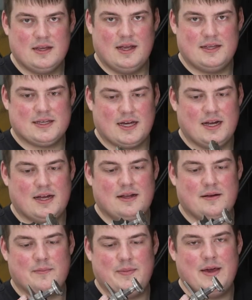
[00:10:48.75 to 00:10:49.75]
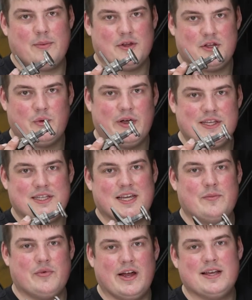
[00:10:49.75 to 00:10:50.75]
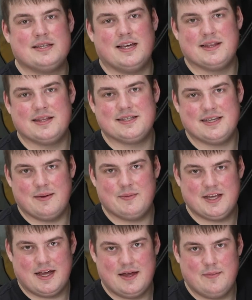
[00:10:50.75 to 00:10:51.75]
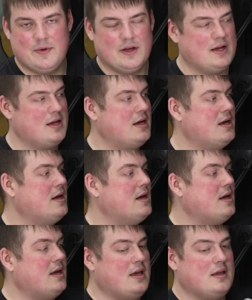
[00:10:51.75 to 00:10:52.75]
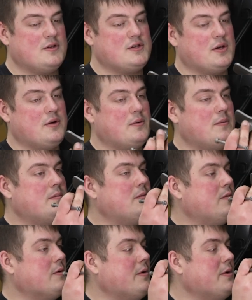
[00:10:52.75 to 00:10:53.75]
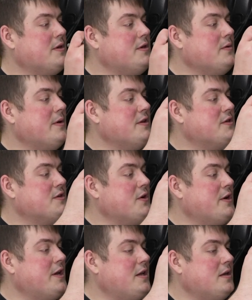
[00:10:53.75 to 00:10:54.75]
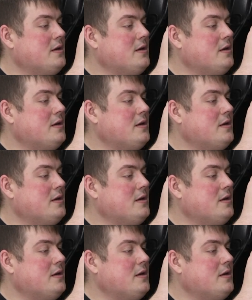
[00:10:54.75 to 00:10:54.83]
It's going to be able to twist and press at the same time. So we're going to insert it